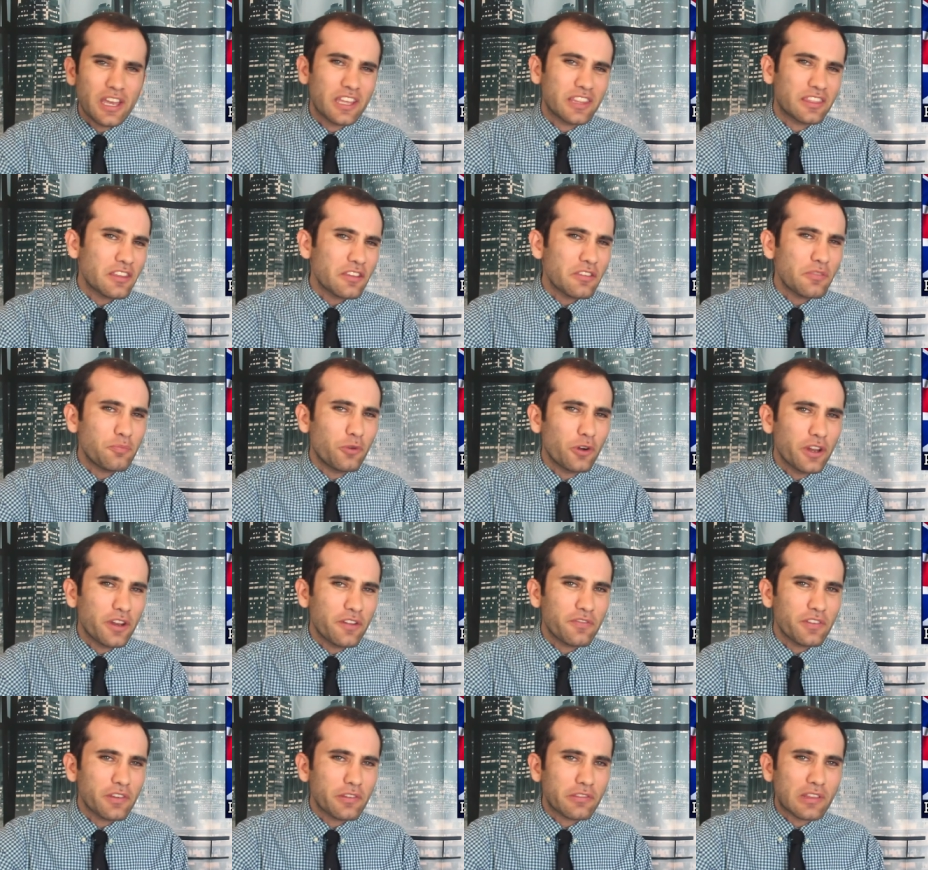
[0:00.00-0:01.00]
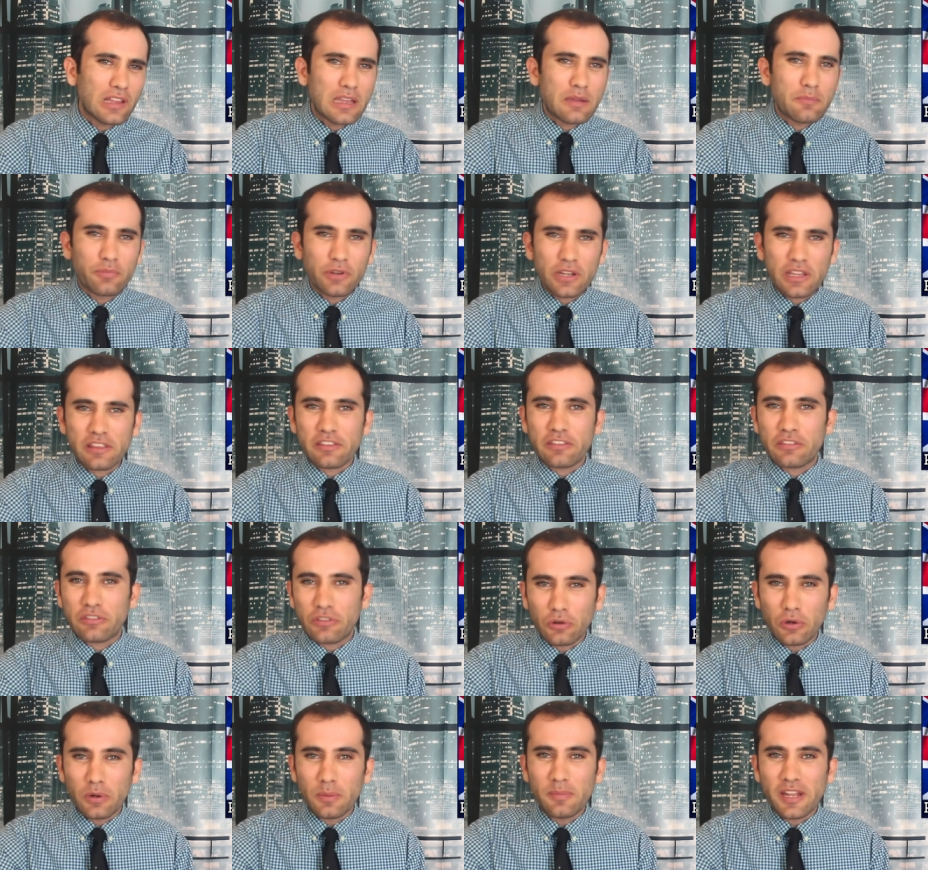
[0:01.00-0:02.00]
At this point, it feels like Britain
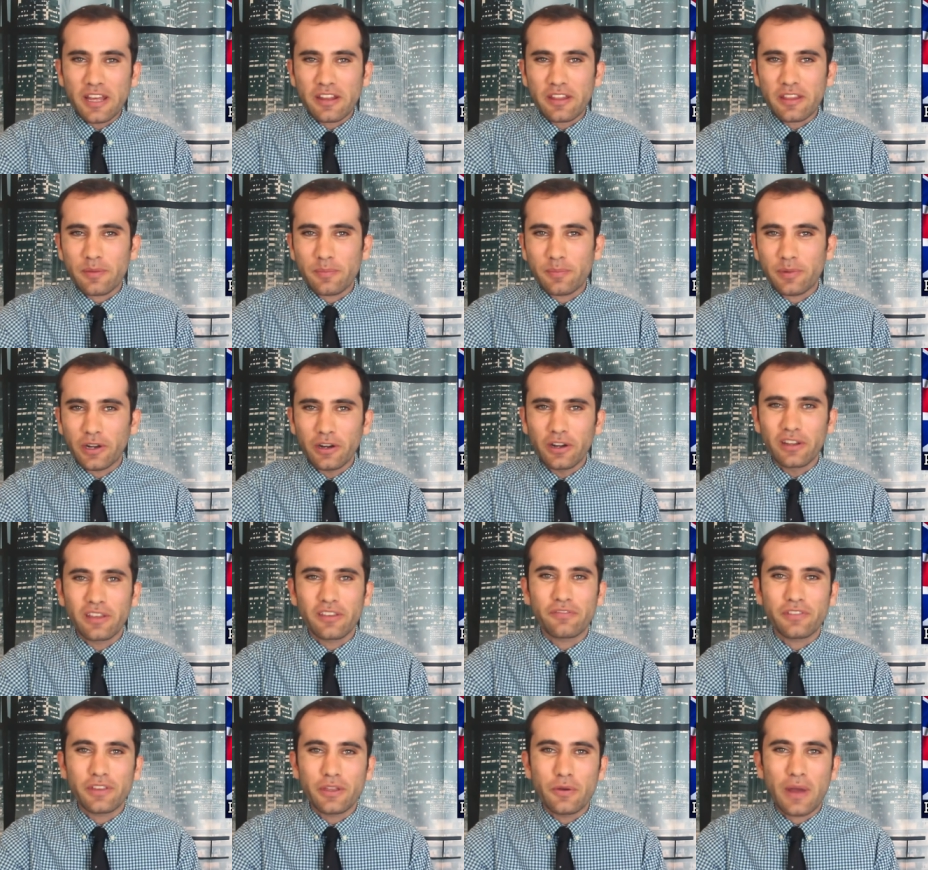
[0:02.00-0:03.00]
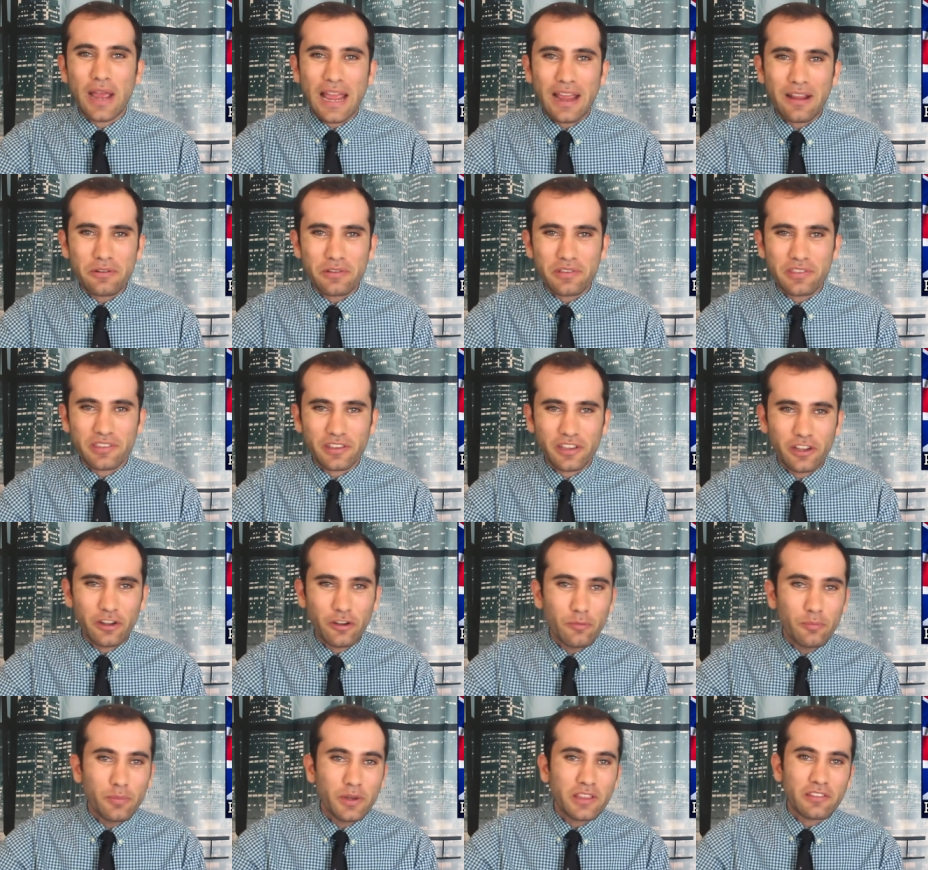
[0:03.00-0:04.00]
stormed out of the party a few hours
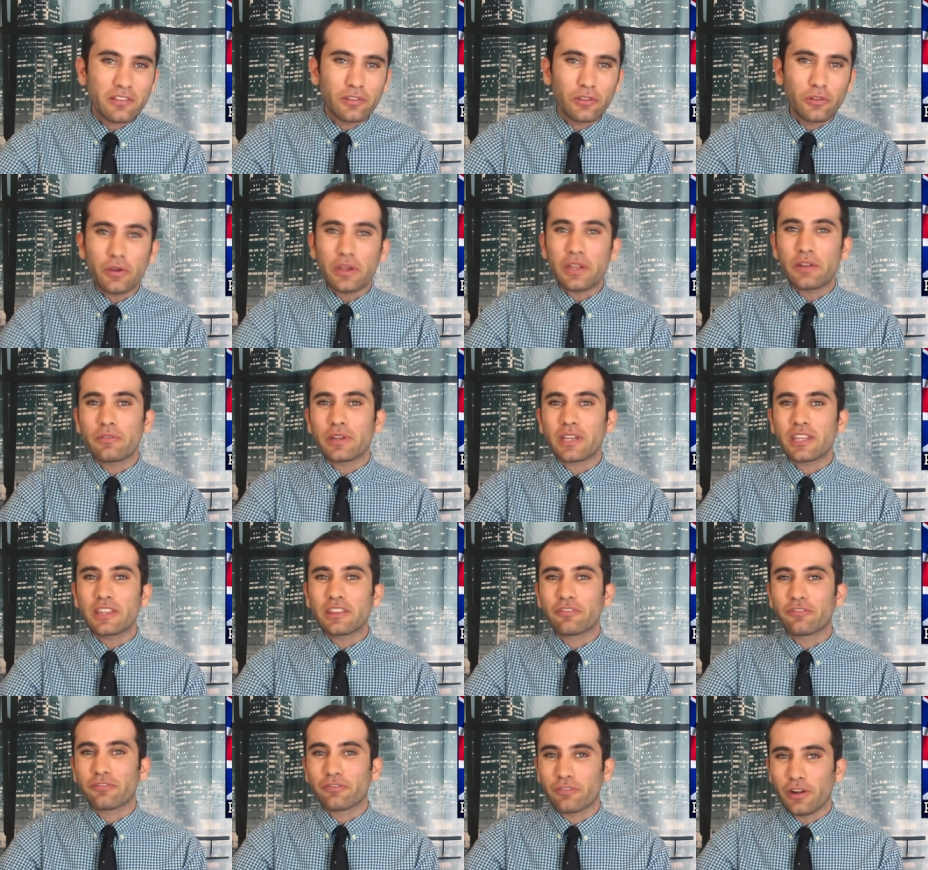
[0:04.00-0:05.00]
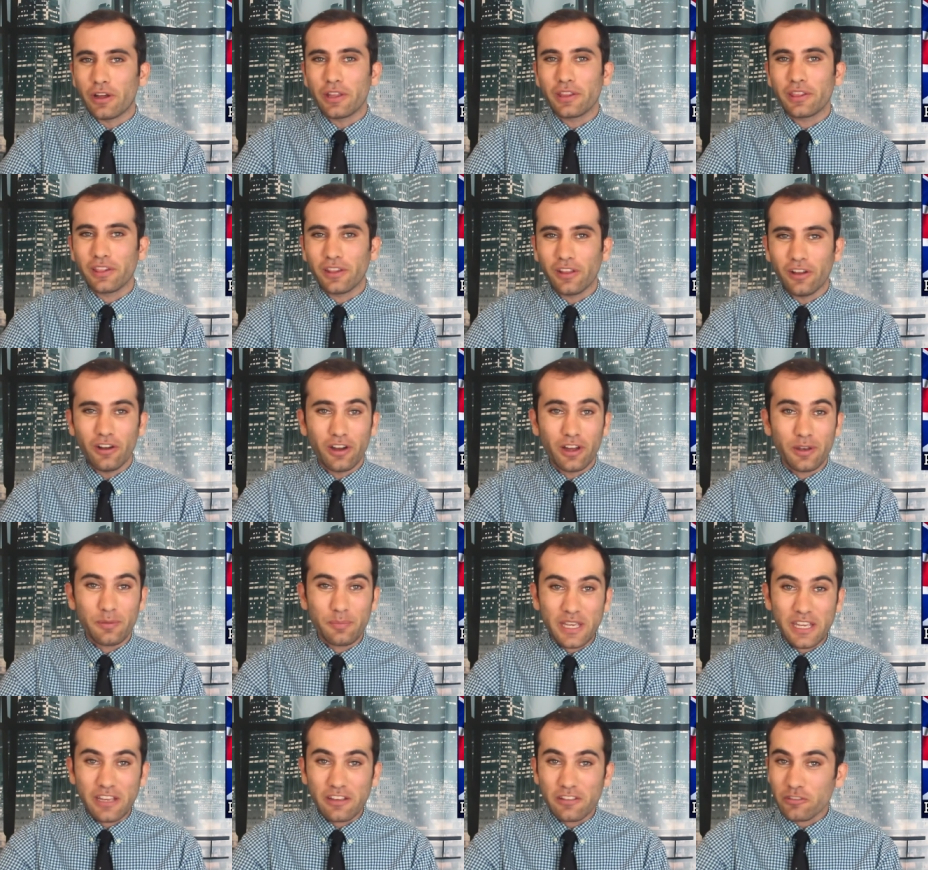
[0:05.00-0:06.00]
but it's loitering in the front lawn
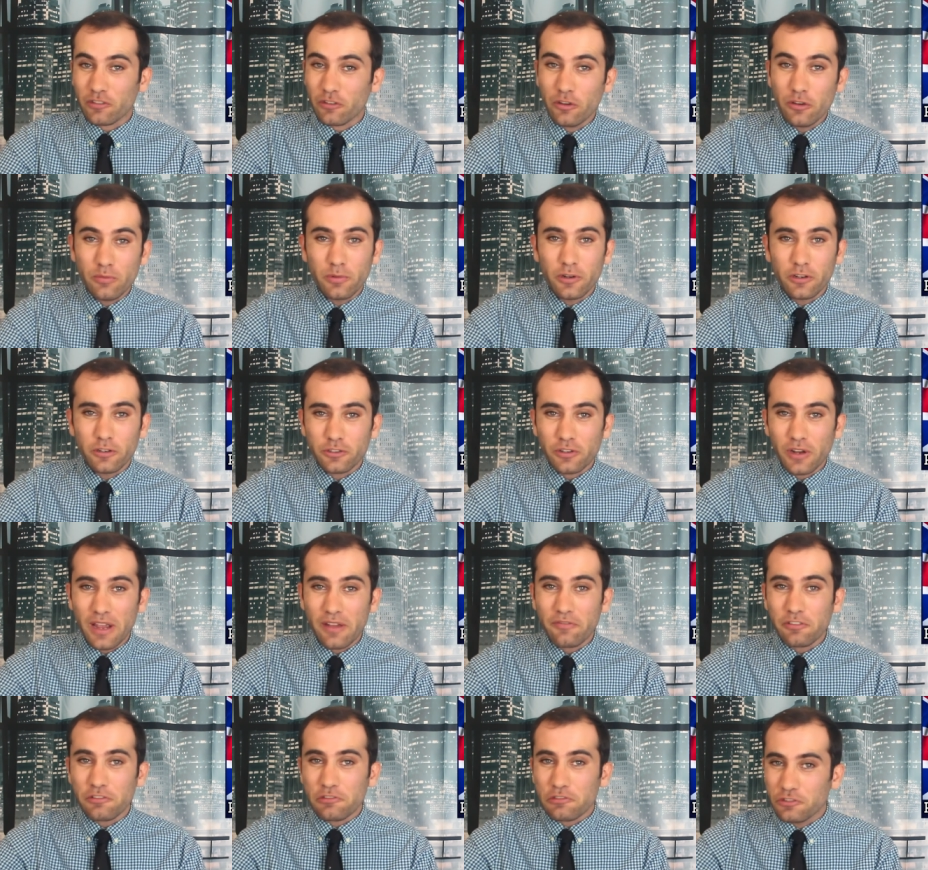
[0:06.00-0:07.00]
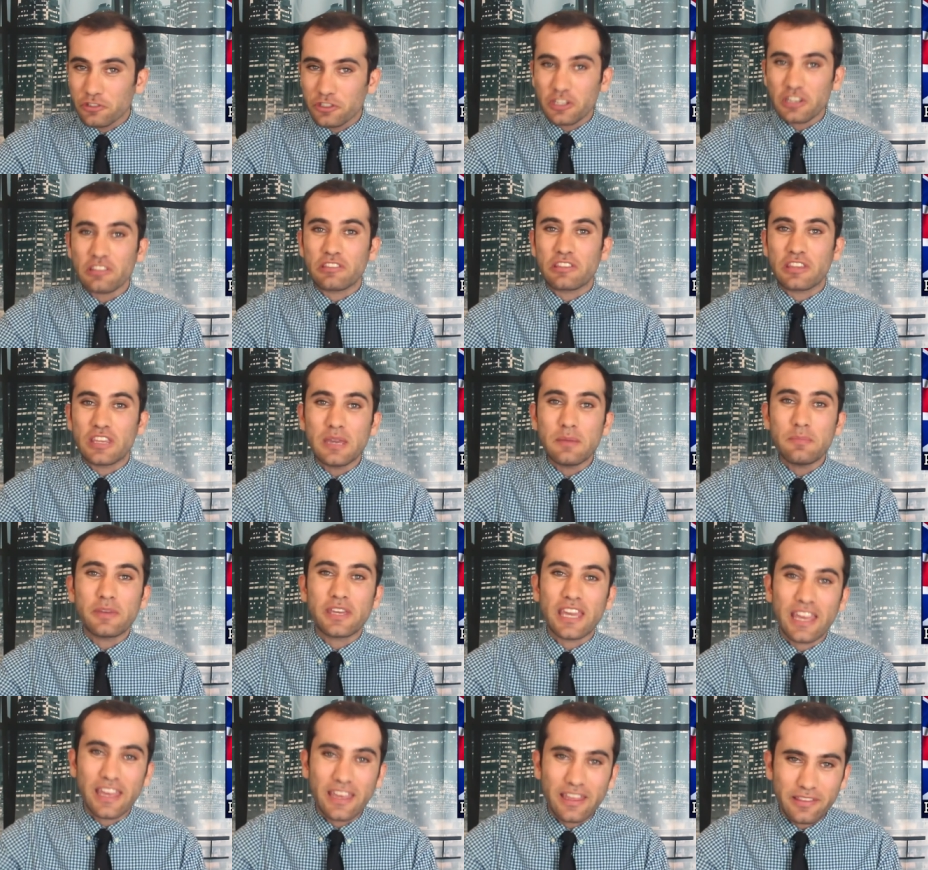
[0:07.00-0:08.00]
because Uber drivers just
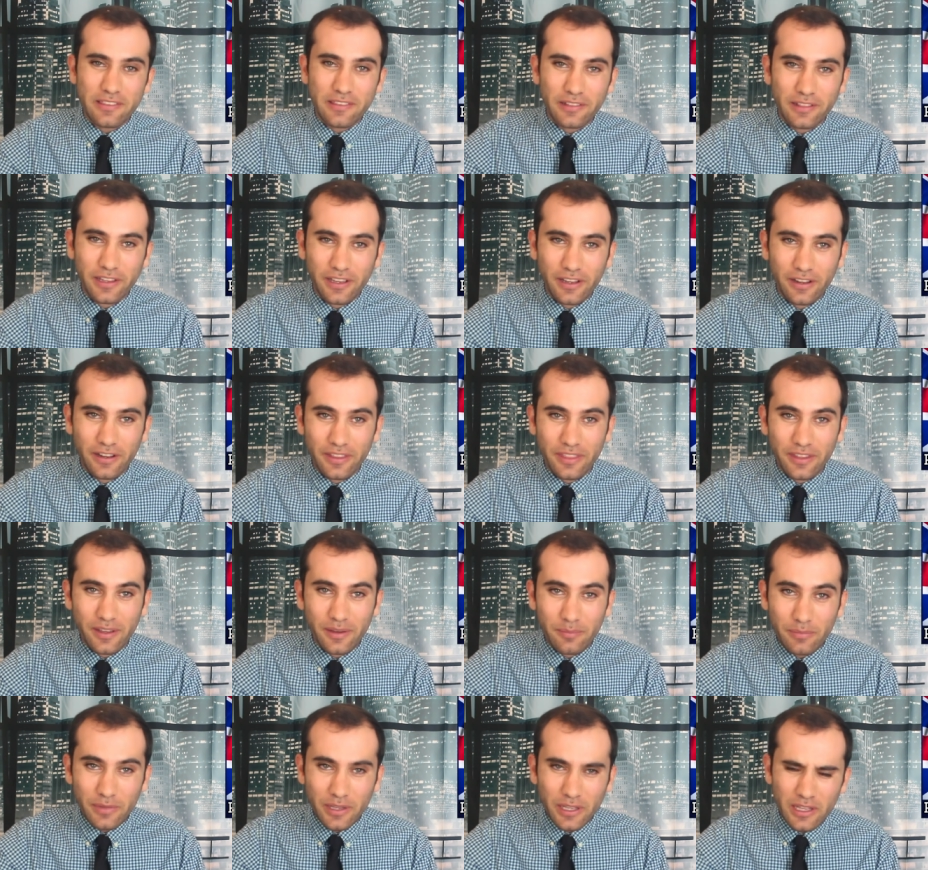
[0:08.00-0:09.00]
keep canceling on them.